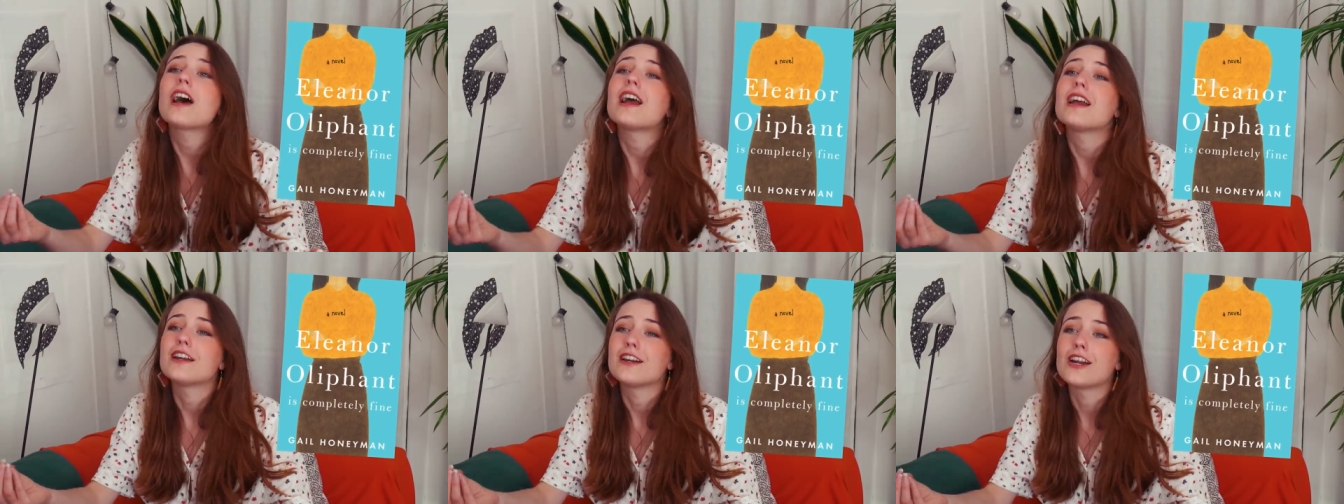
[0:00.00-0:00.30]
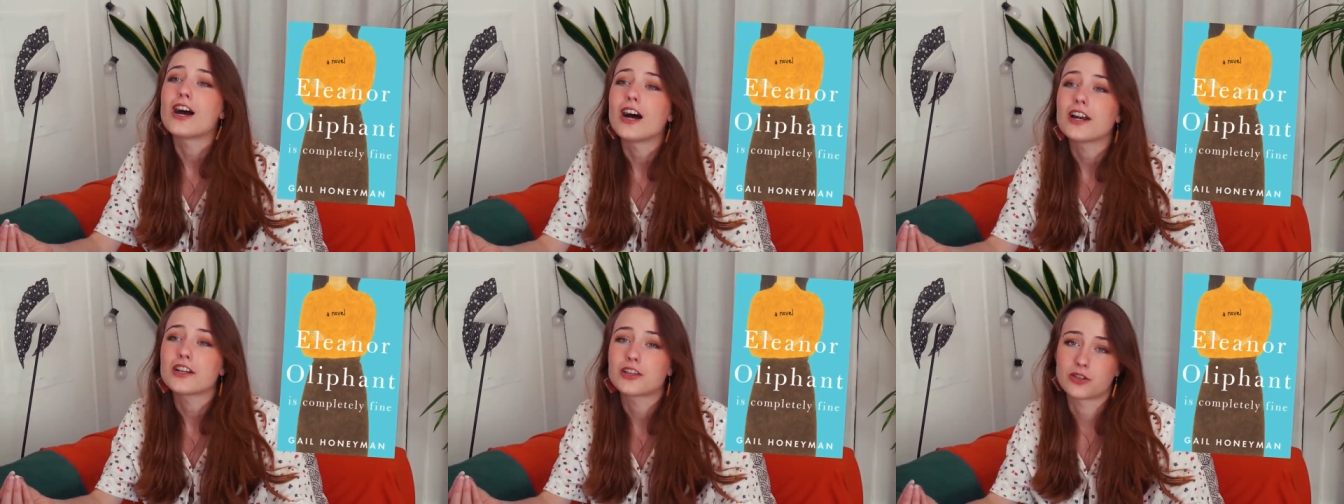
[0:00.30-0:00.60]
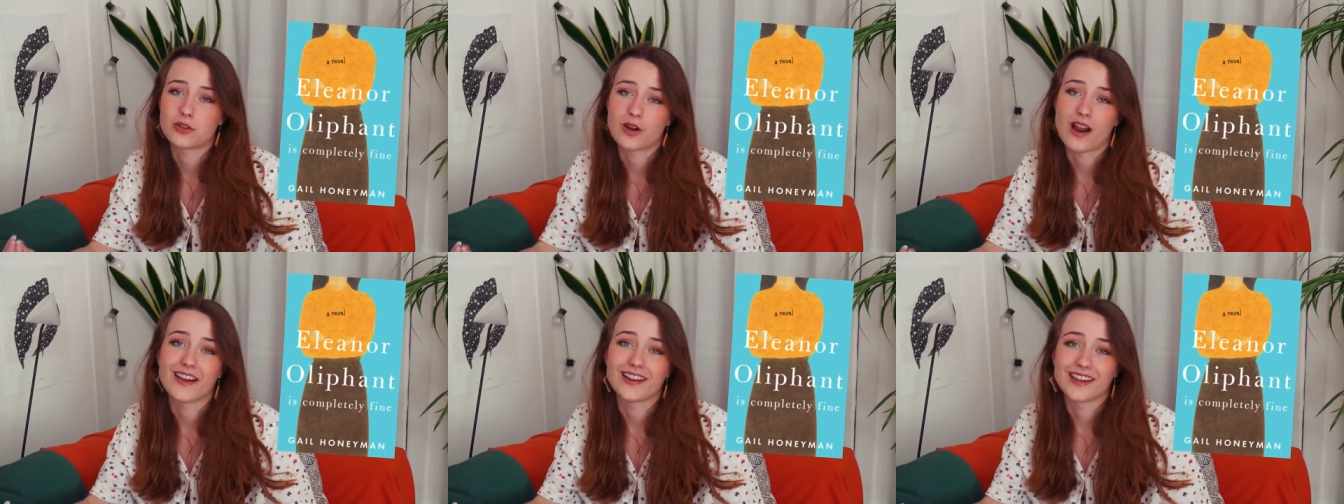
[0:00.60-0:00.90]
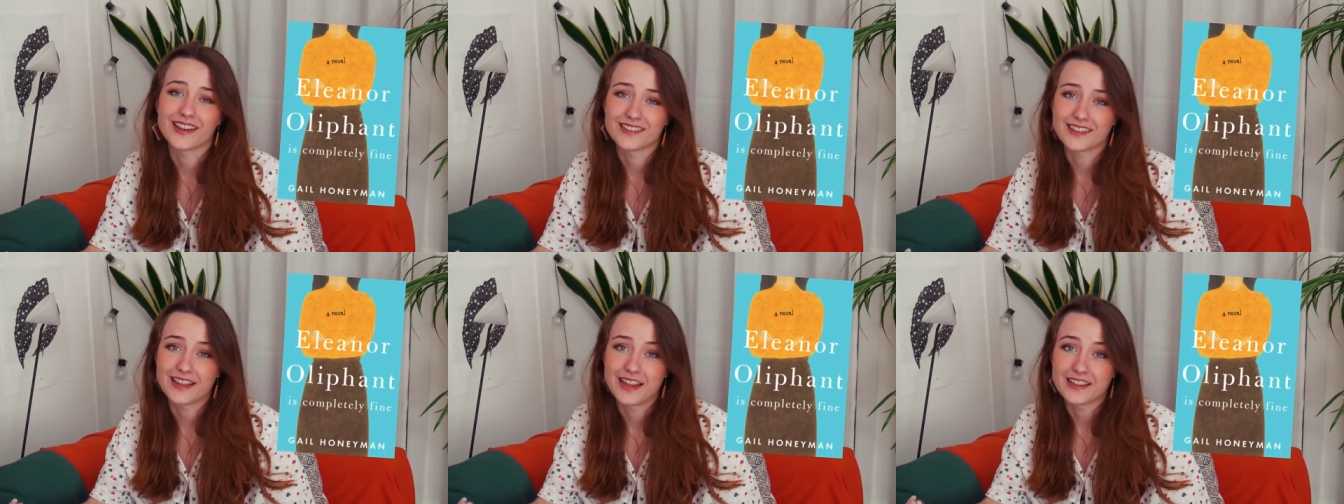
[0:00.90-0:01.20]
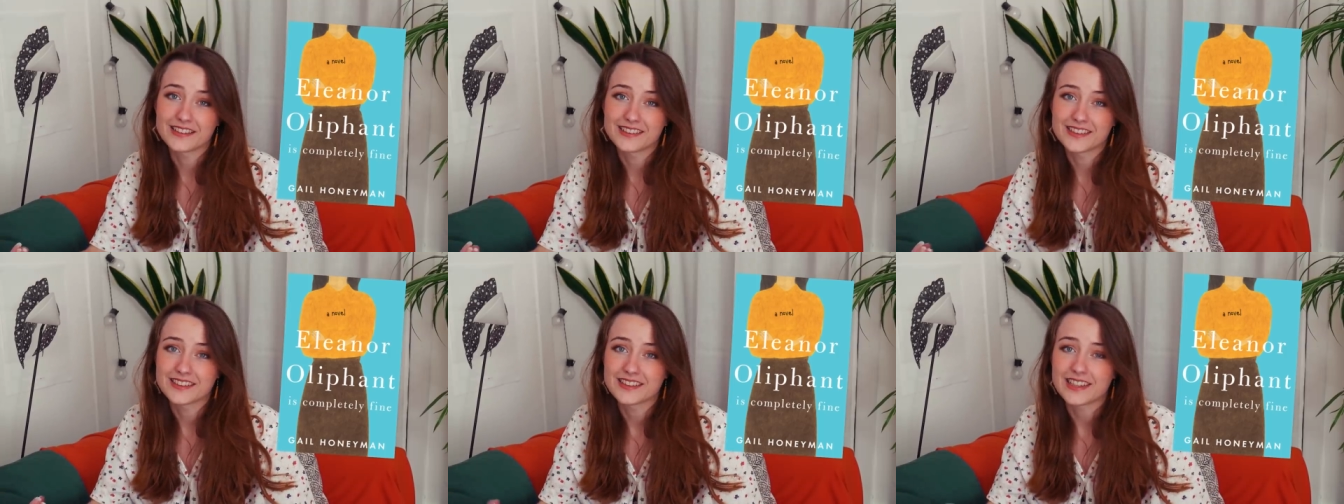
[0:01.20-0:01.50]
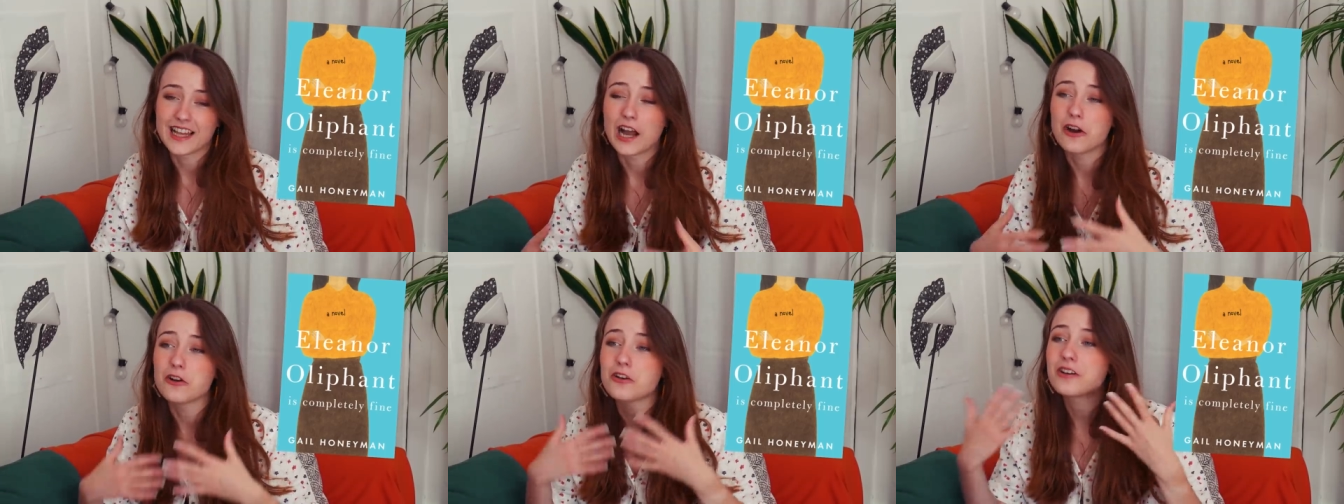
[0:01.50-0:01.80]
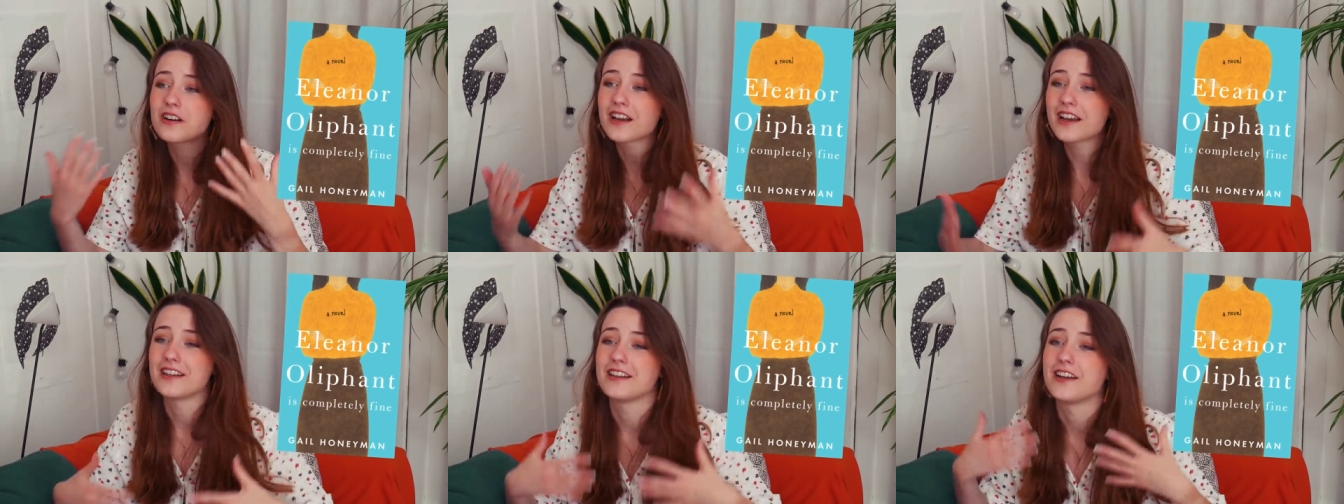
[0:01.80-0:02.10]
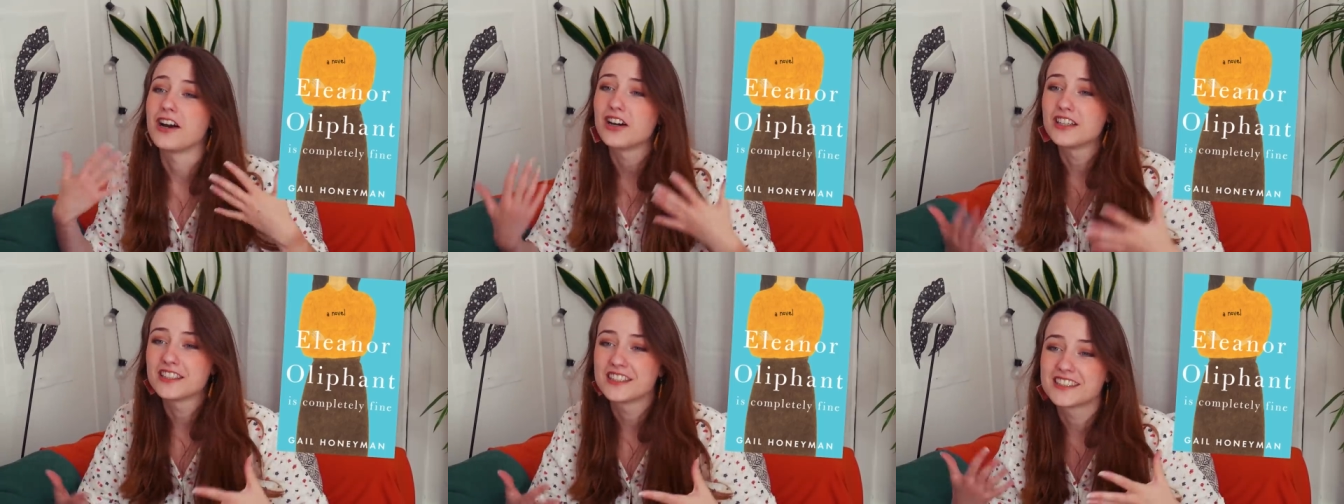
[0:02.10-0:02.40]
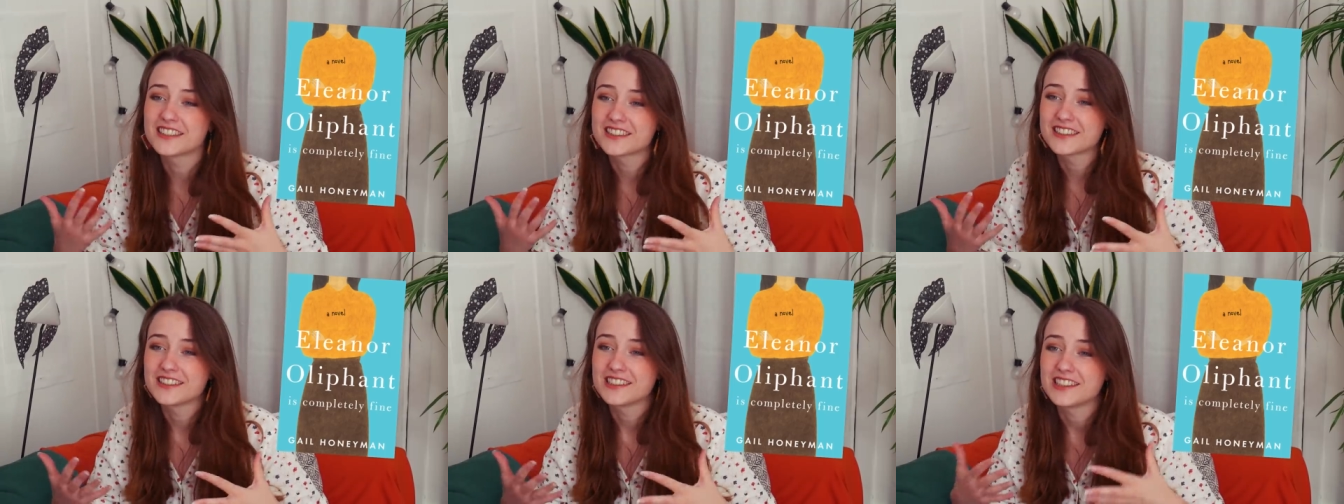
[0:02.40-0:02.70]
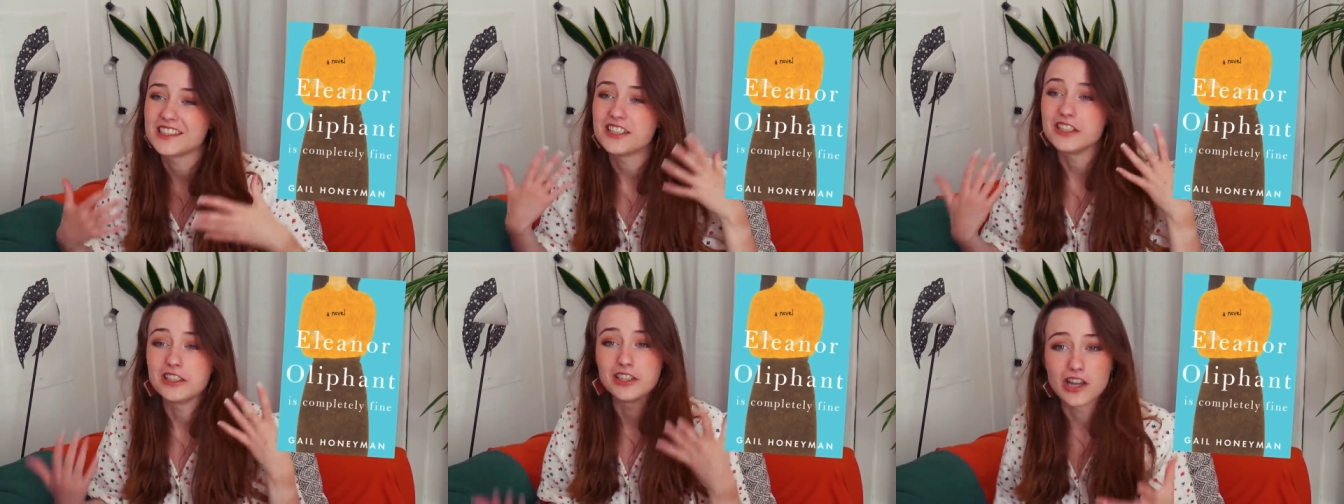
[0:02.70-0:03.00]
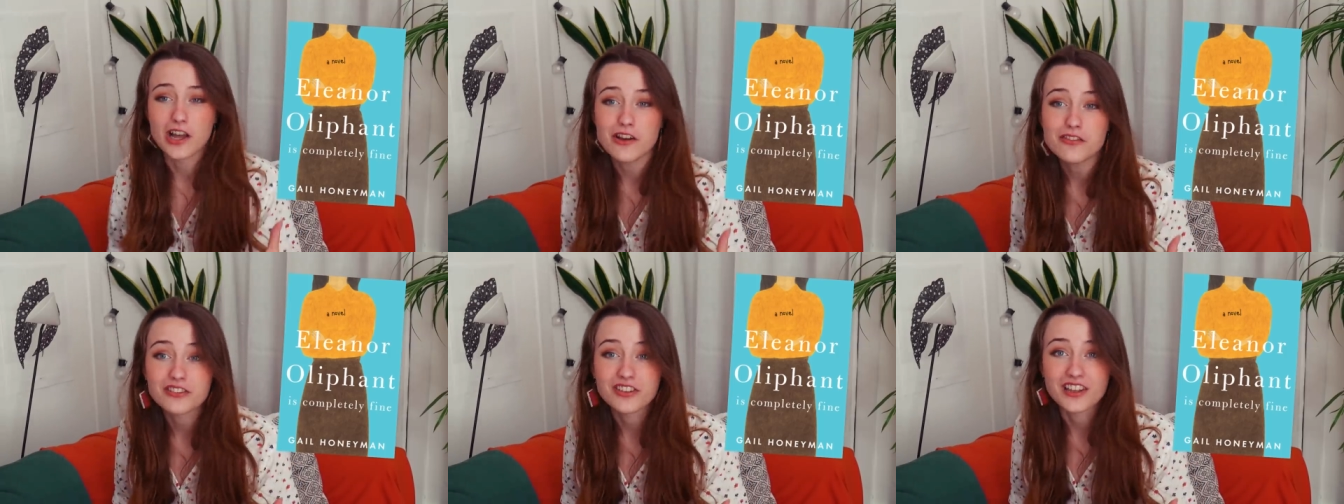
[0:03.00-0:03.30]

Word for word: I not cry at that? How could I not love